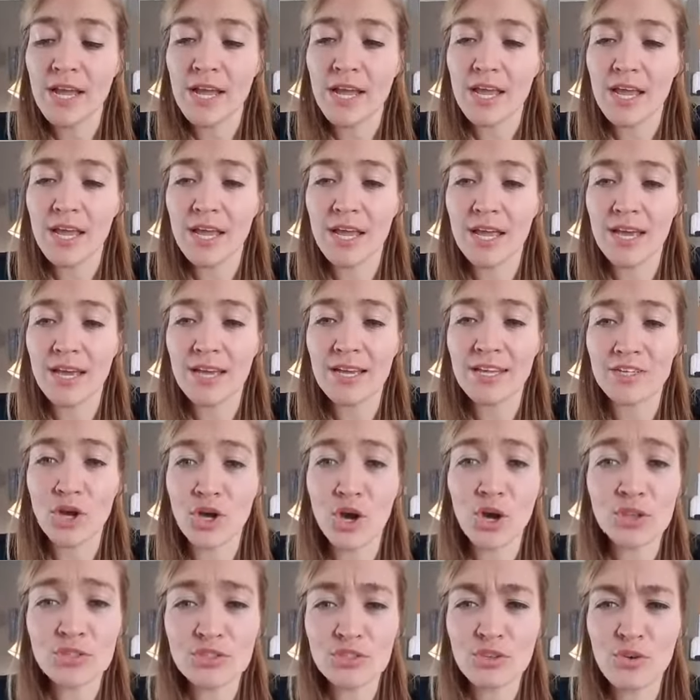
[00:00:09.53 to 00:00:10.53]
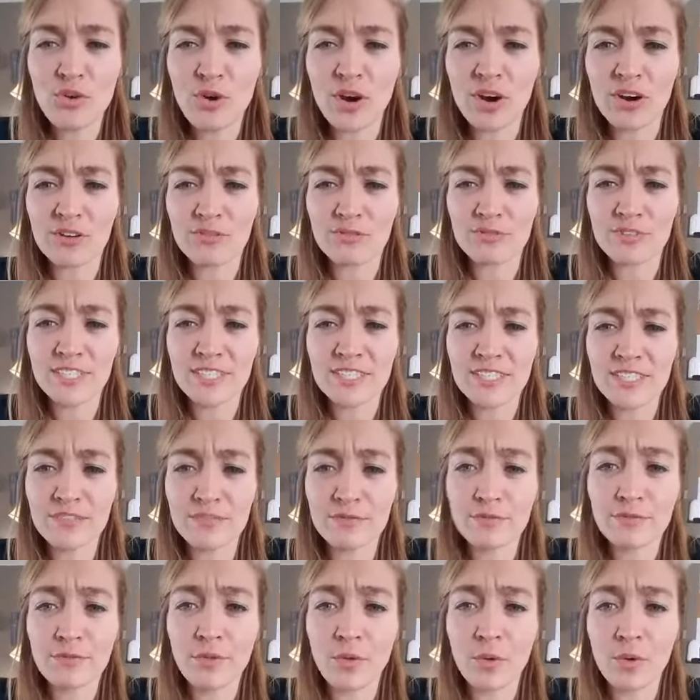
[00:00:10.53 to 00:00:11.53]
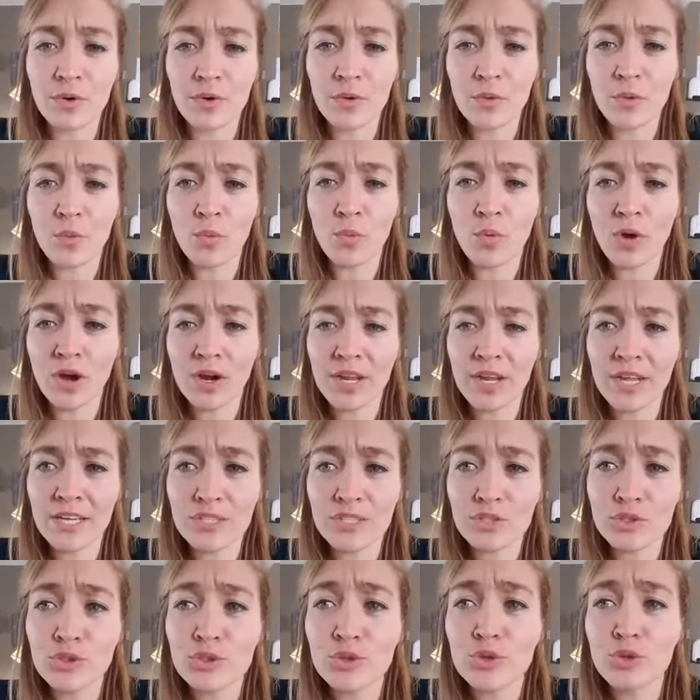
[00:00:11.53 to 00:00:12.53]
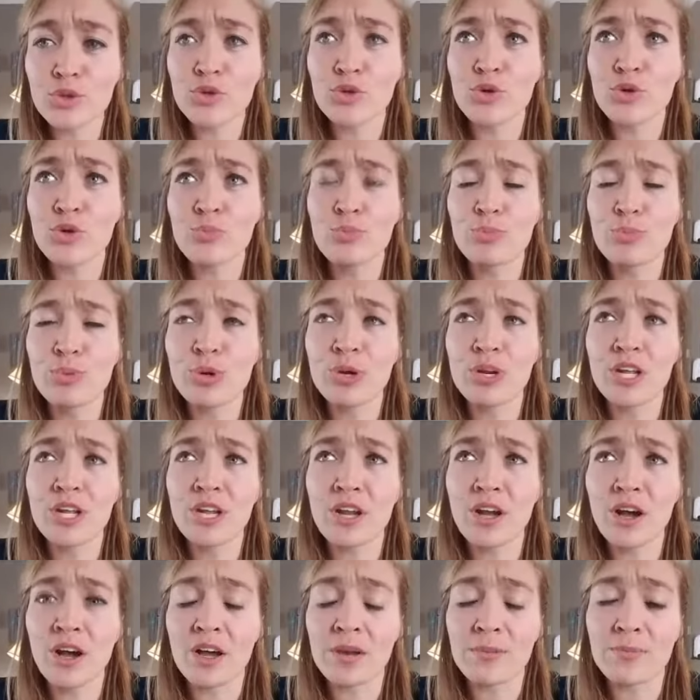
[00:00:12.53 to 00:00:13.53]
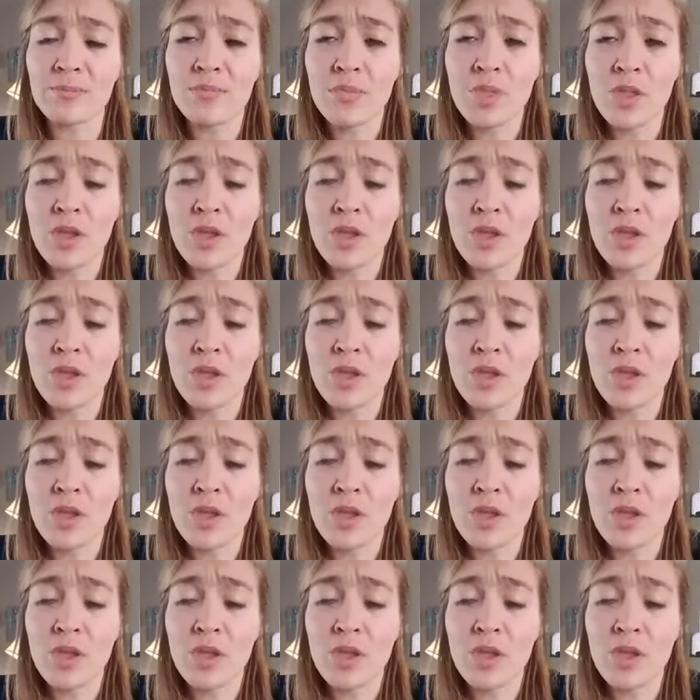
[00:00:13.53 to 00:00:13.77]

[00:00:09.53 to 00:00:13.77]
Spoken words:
and also our reason for wanting to put it on.